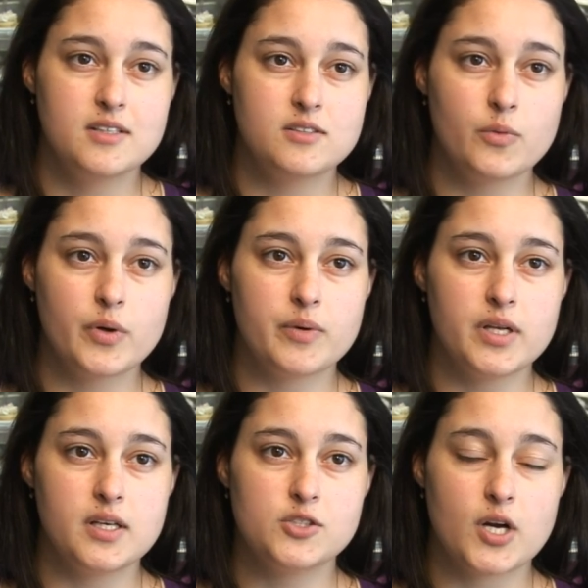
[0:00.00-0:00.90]
So we
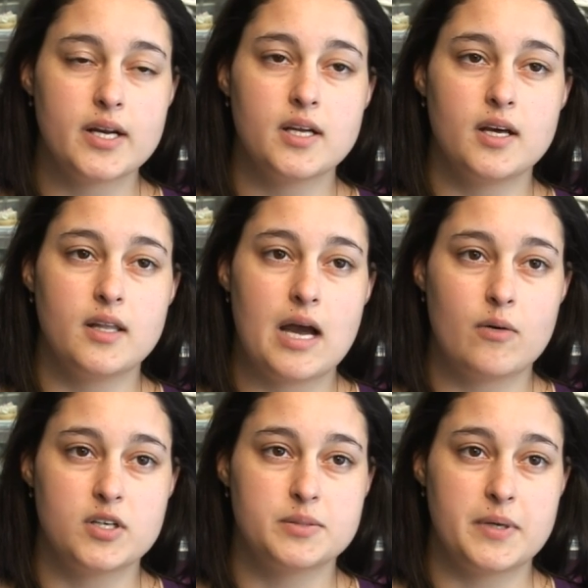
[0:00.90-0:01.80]
really try to allow
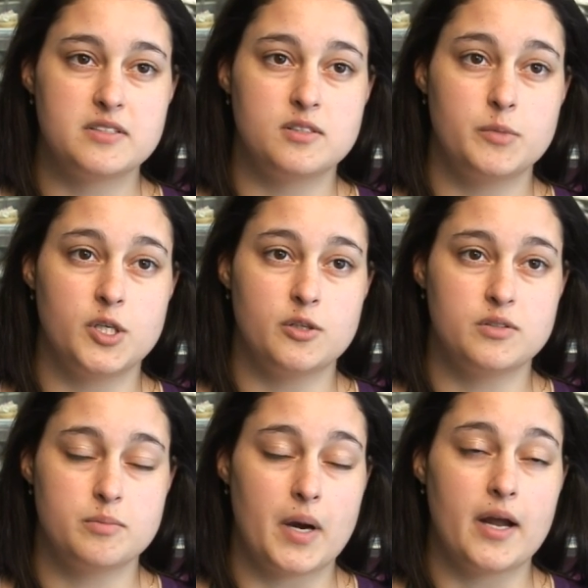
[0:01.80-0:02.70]
our space to be
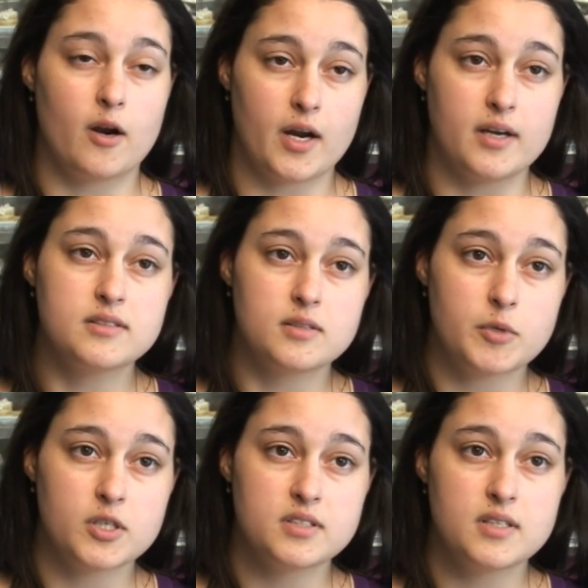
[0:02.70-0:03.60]
used by our
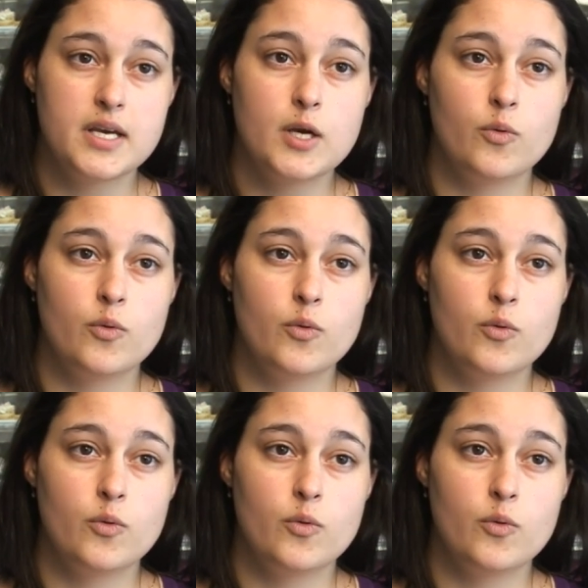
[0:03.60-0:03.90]
customers.